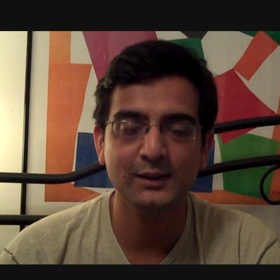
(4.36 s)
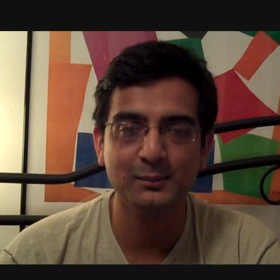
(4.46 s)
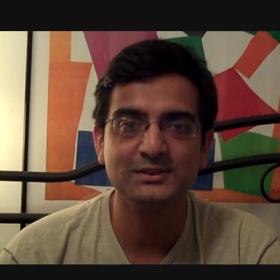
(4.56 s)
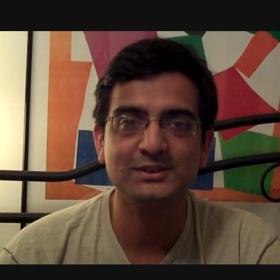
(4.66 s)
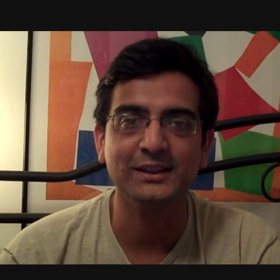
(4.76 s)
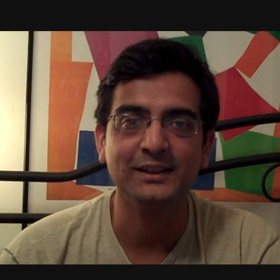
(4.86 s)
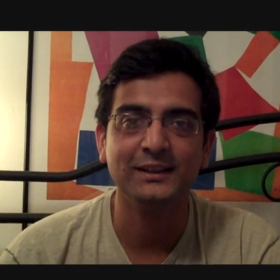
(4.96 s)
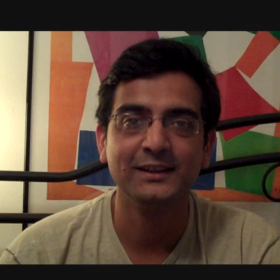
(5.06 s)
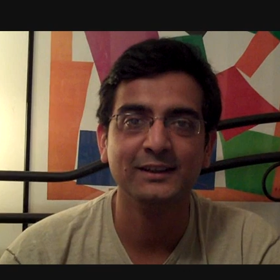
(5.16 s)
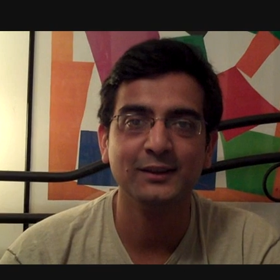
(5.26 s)
Namaste
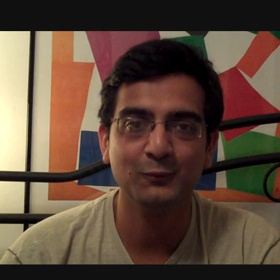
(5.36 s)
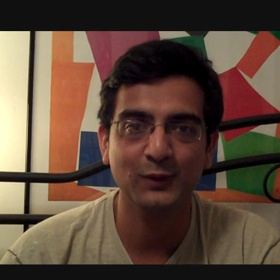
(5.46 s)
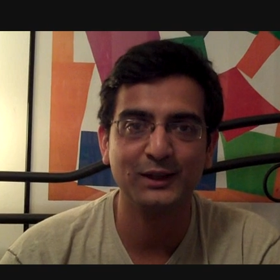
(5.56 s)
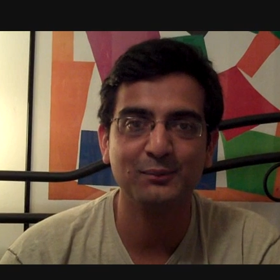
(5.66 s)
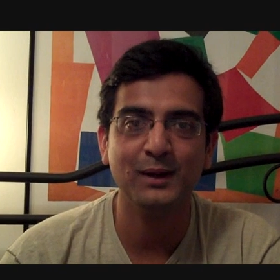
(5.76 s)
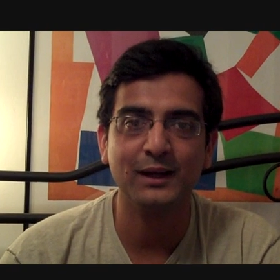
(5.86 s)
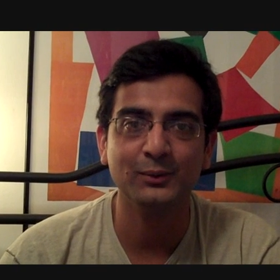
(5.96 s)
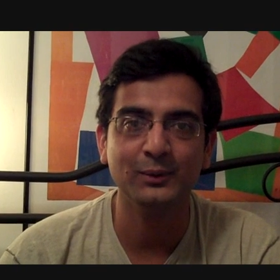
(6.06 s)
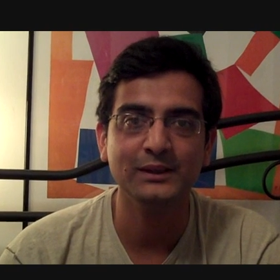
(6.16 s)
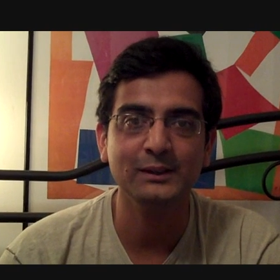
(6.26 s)
and welcome back
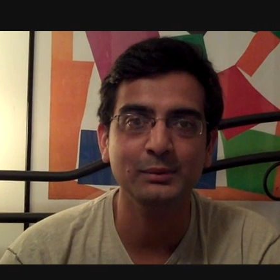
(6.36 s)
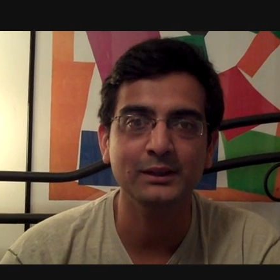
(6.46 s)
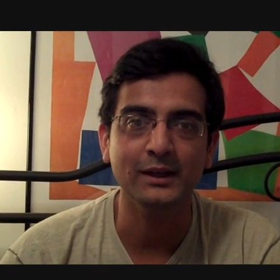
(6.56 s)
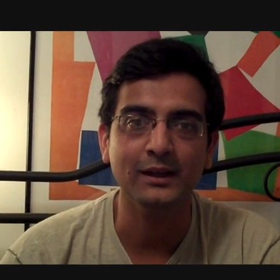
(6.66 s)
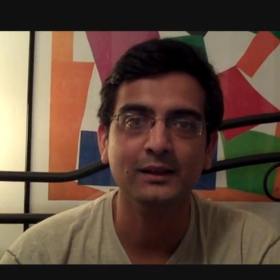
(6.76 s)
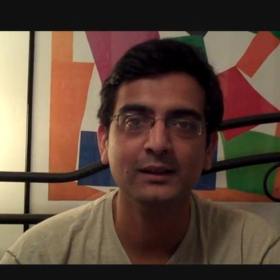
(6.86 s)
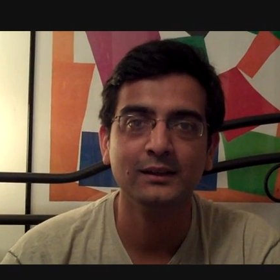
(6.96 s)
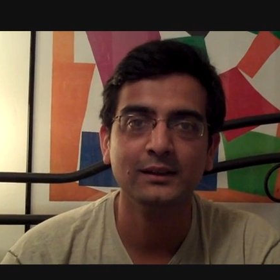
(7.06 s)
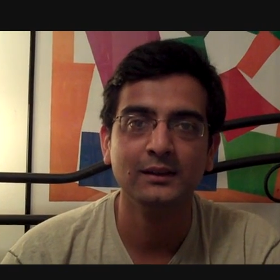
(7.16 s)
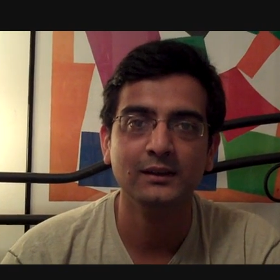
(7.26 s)
to Hindipedia.
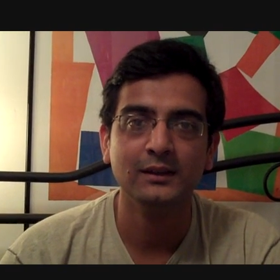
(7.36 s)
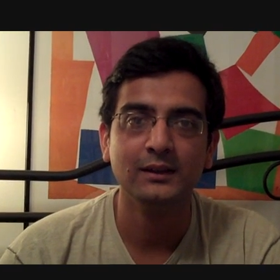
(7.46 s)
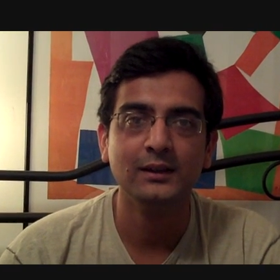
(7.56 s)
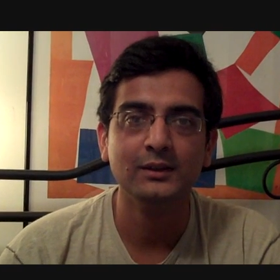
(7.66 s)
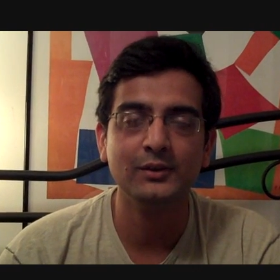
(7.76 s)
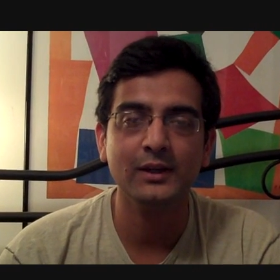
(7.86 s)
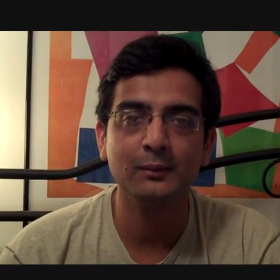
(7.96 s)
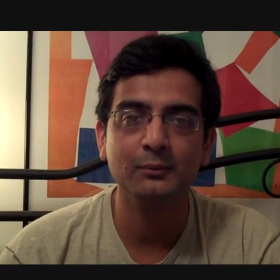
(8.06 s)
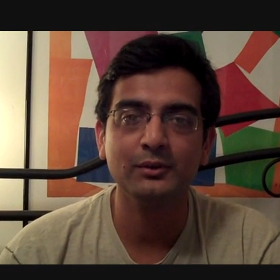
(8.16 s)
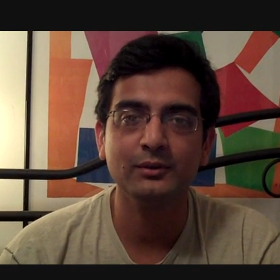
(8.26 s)
Today
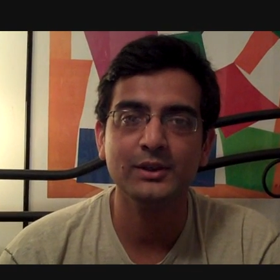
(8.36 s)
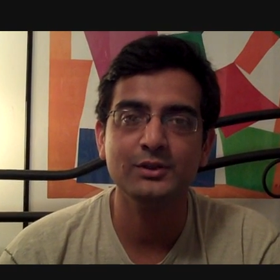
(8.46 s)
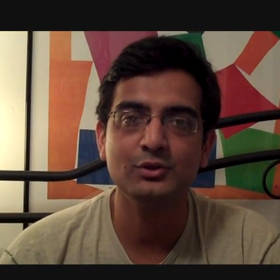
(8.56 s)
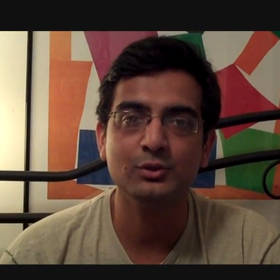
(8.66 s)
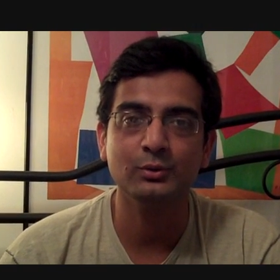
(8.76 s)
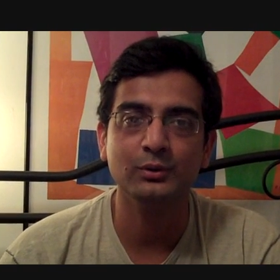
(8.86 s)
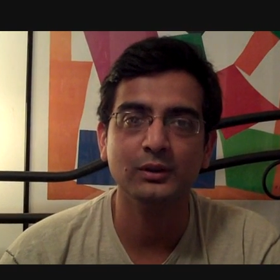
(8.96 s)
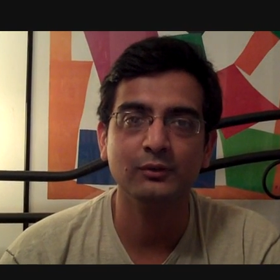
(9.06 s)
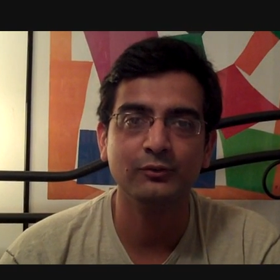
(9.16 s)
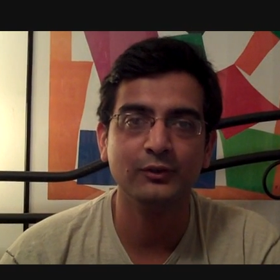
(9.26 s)
I'm going to teach you
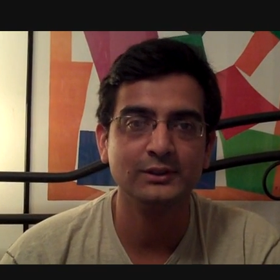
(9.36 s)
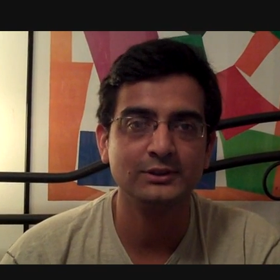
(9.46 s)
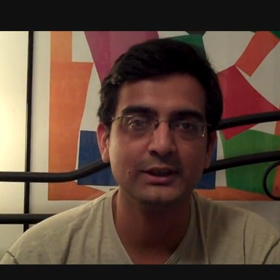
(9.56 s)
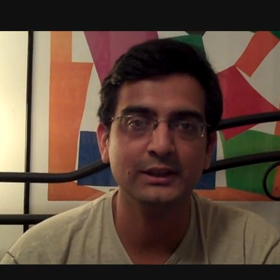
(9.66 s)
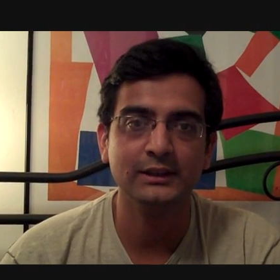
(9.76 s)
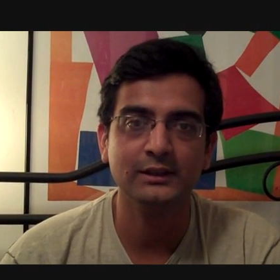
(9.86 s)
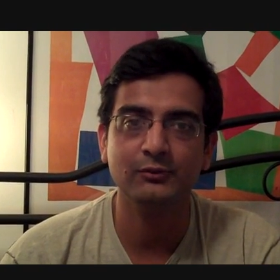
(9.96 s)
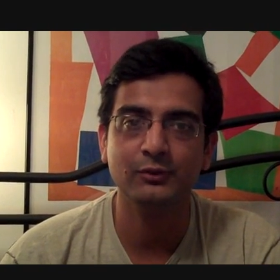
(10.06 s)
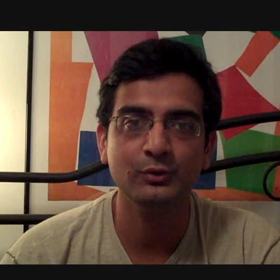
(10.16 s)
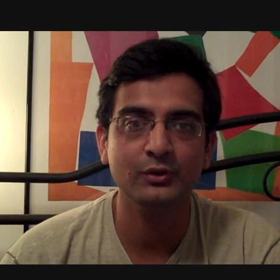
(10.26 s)
firstly a
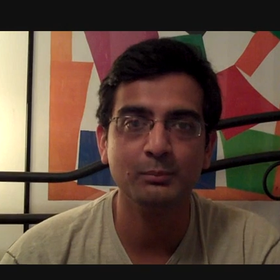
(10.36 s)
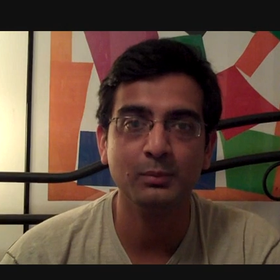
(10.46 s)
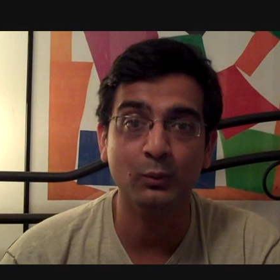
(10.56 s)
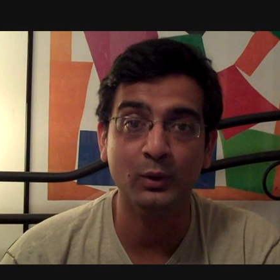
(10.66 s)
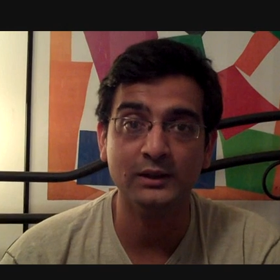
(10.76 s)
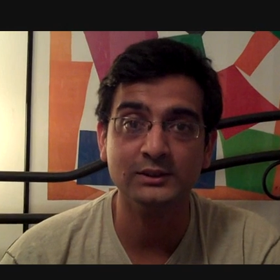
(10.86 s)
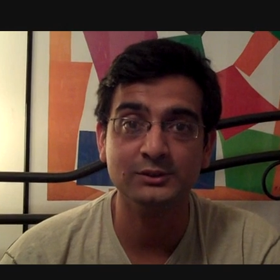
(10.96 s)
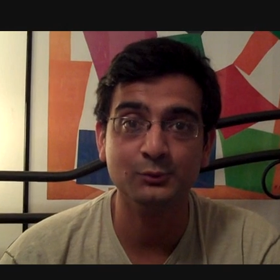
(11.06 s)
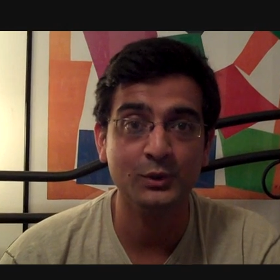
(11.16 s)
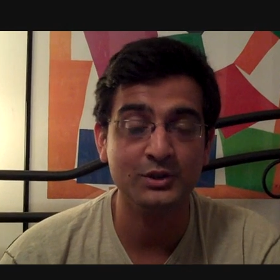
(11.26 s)
few simple
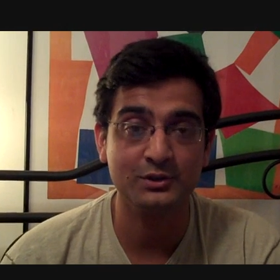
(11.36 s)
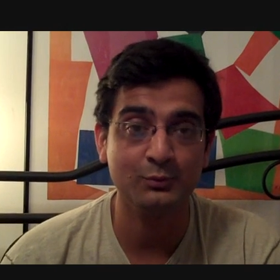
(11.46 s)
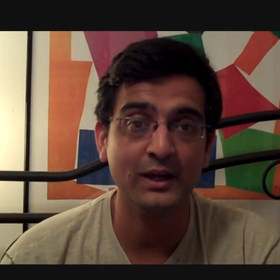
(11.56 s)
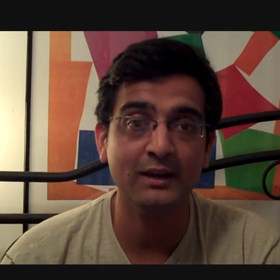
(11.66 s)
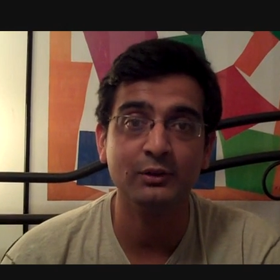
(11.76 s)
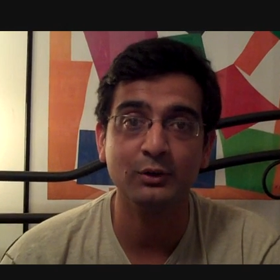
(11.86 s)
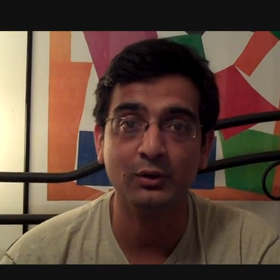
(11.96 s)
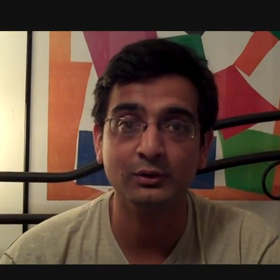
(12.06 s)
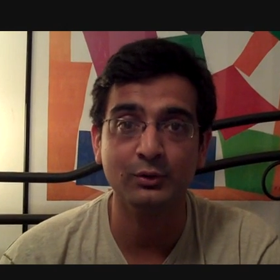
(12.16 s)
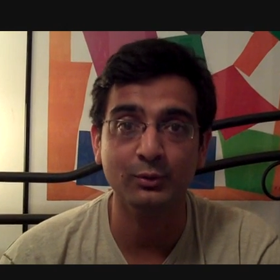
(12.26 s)
words which we haven't
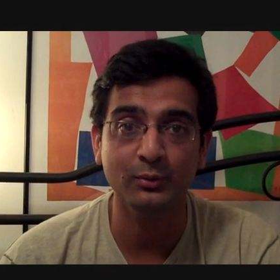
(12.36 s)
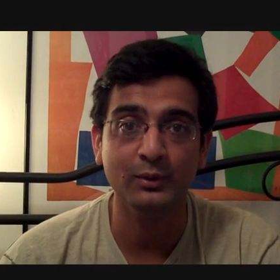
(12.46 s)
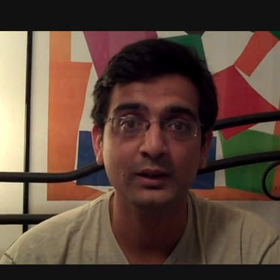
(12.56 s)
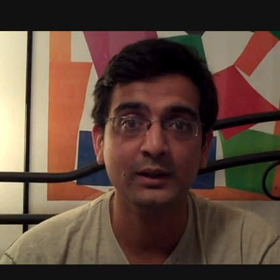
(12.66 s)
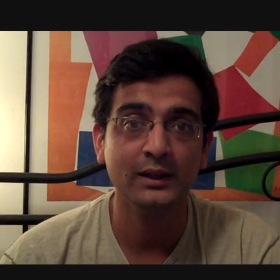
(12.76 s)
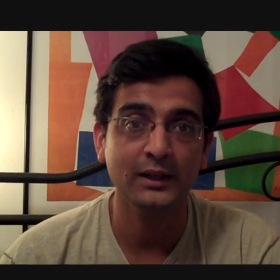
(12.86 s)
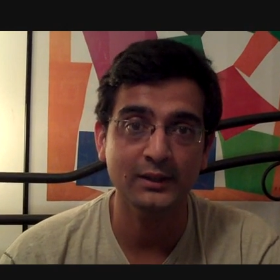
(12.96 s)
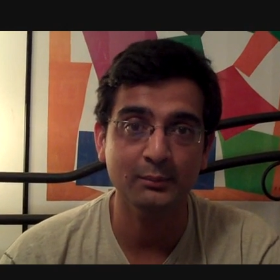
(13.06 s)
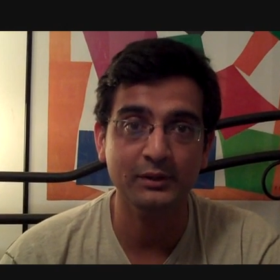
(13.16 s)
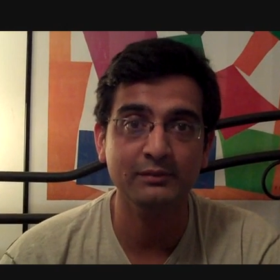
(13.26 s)
gone through
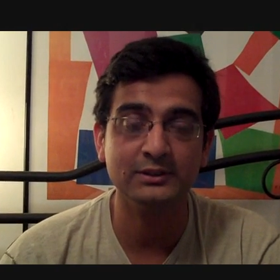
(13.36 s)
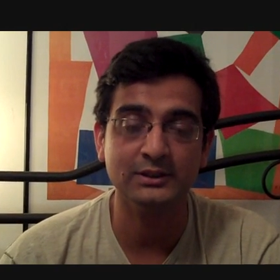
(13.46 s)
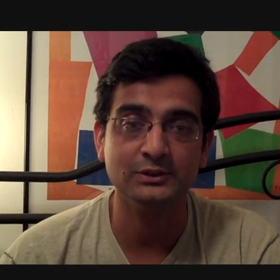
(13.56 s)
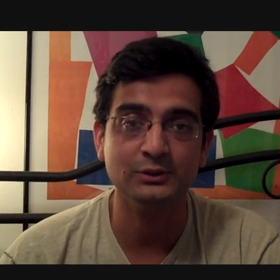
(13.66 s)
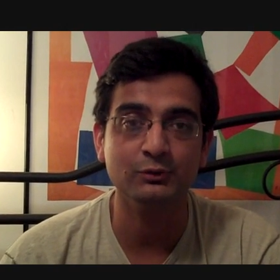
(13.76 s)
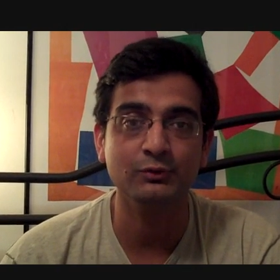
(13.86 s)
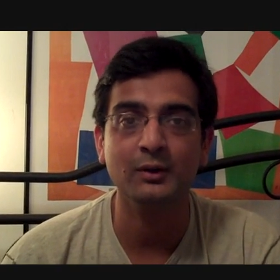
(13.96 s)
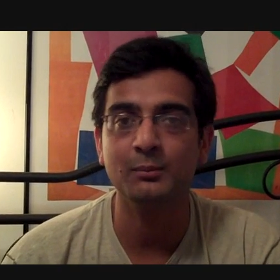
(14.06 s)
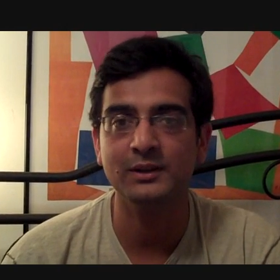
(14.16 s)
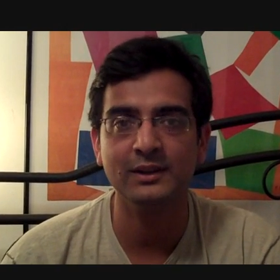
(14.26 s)
in the previous lesson so
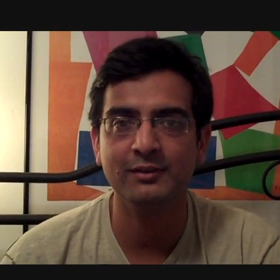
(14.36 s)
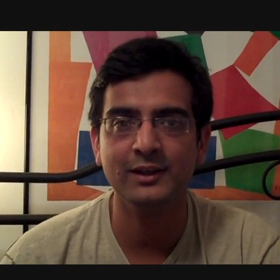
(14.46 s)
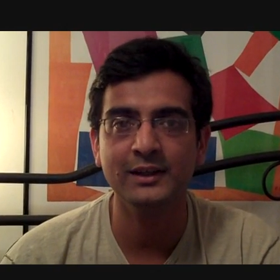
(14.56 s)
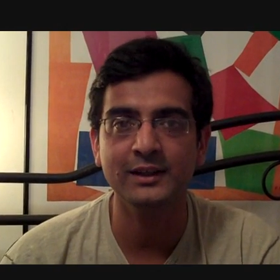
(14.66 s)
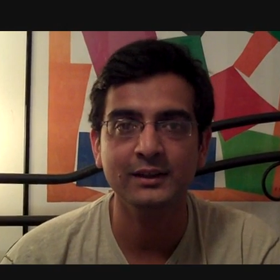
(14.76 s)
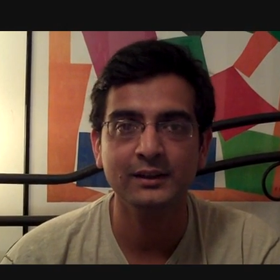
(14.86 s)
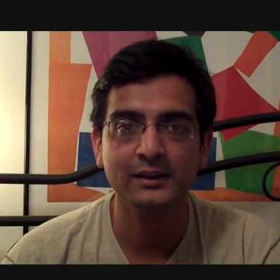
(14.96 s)
far, but they're very